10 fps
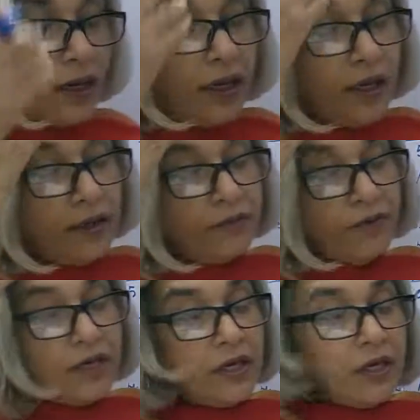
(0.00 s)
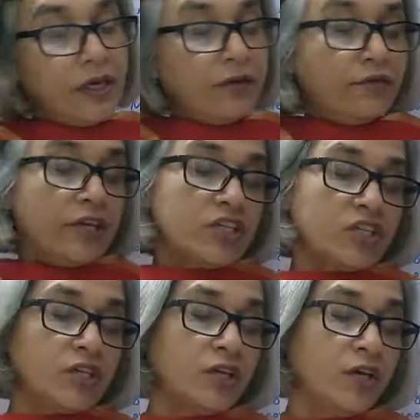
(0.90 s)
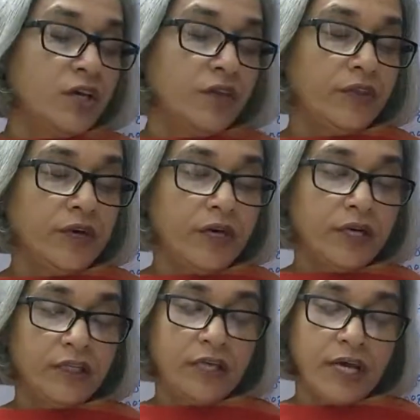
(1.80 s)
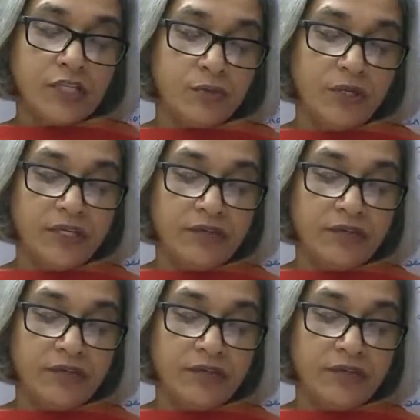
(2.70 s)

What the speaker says: in which the Earth has been